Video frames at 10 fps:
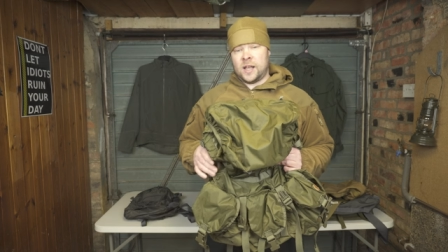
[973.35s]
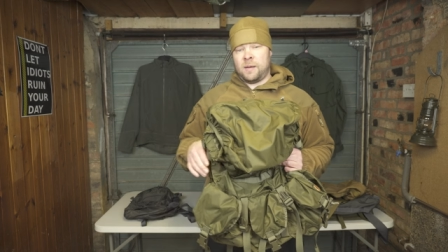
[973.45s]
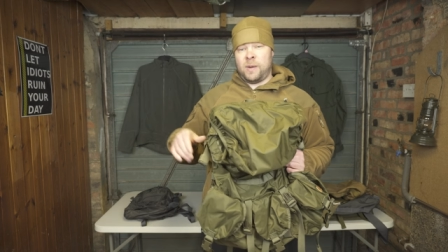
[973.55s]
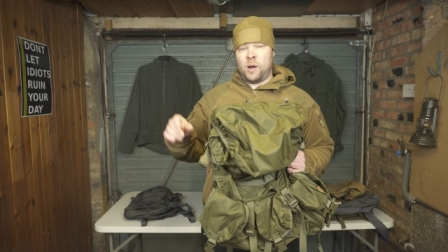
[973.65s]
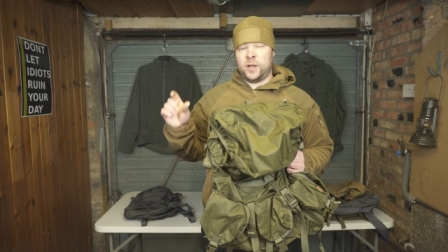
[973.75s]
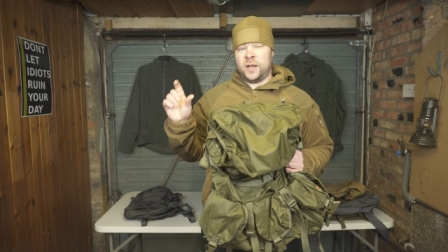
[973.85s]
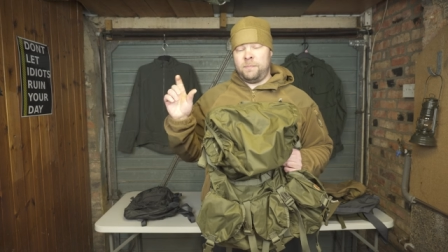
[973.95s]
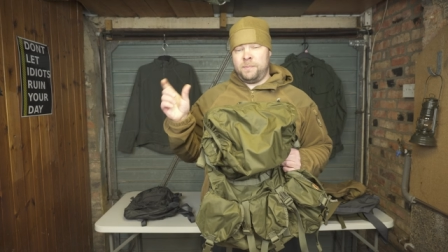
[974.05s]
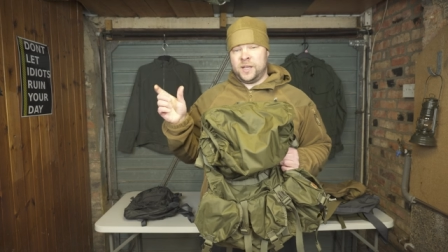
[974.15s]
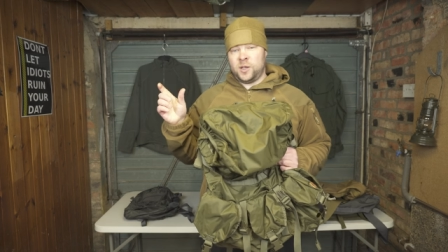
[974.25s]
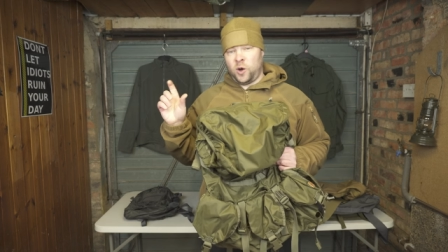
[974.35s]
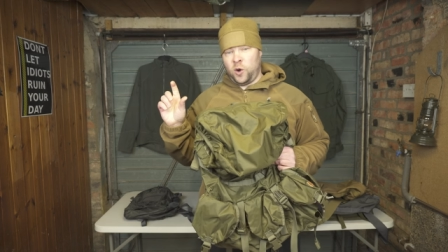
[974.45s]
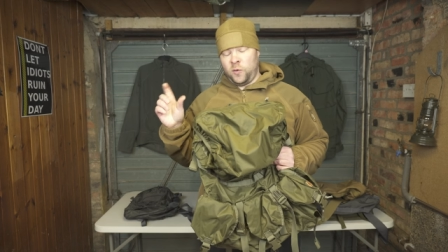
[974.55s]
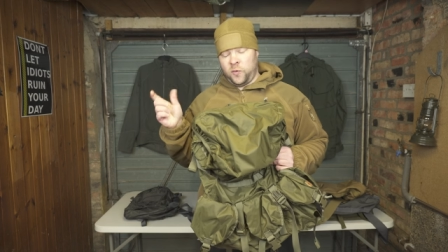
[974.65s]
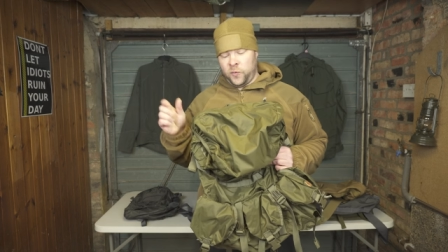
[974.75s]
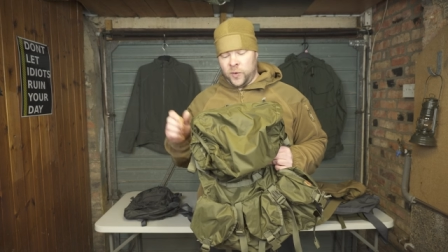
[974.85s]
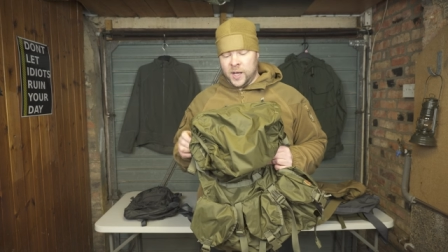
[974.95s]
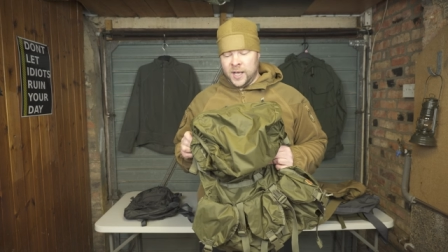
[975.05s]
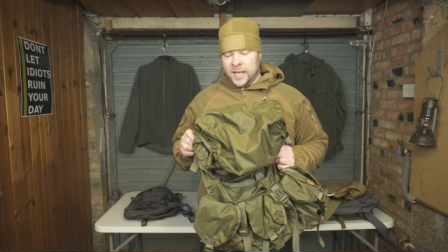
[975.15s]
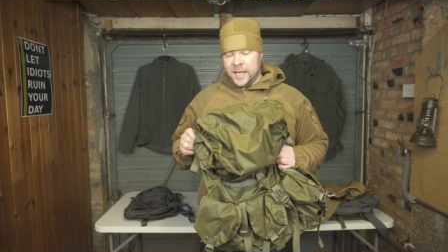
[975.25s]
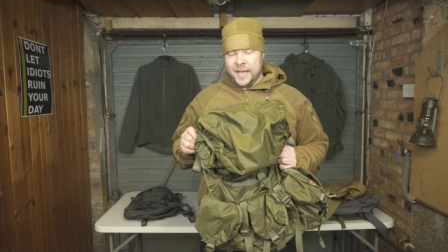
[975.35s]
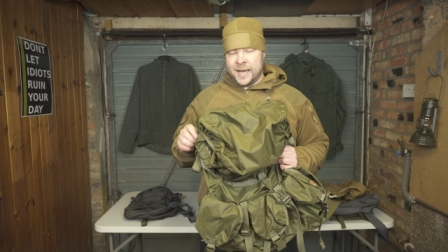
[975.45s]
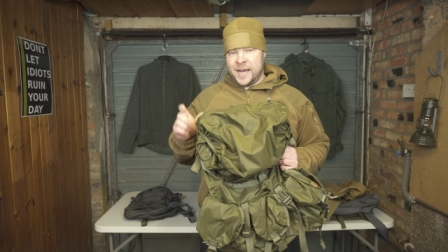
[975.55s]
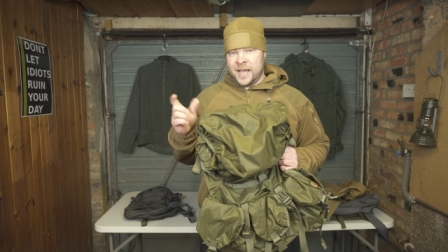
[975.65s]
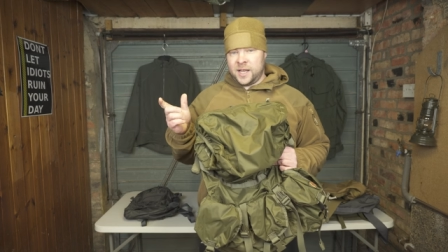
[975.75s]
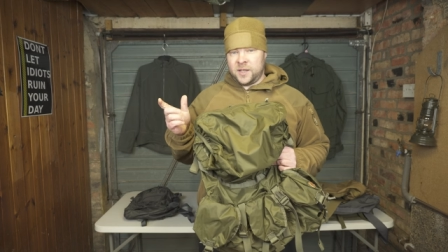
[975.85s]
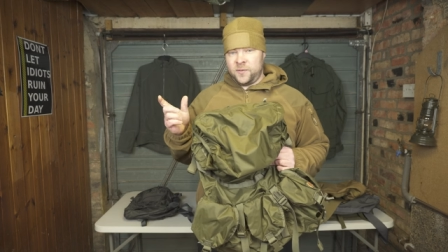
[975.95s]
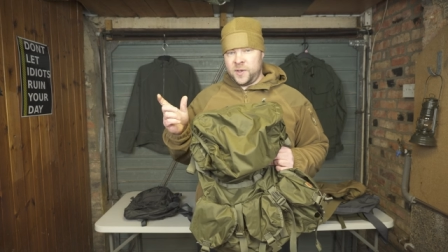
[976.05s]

about a bit of negative